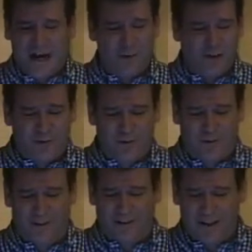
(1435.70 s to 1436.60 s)
I won't ever
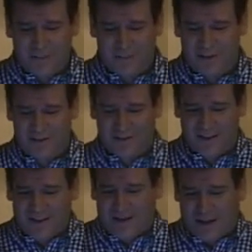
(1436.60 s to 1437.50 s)
do it again because
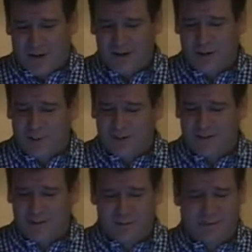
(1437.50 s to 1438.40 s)
now I know about
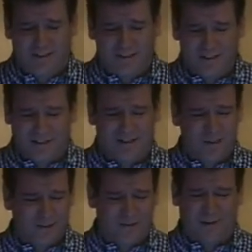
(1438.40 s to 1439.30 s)
sexual consent, and
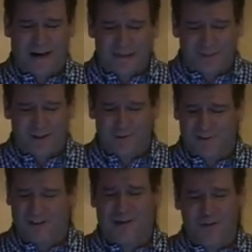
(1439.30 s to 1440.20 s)
she was so happy. She
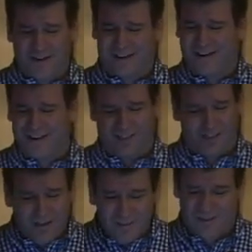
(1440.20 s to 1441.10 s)
was like, oh my God, I
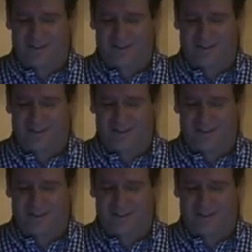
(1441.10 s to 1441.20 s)
love this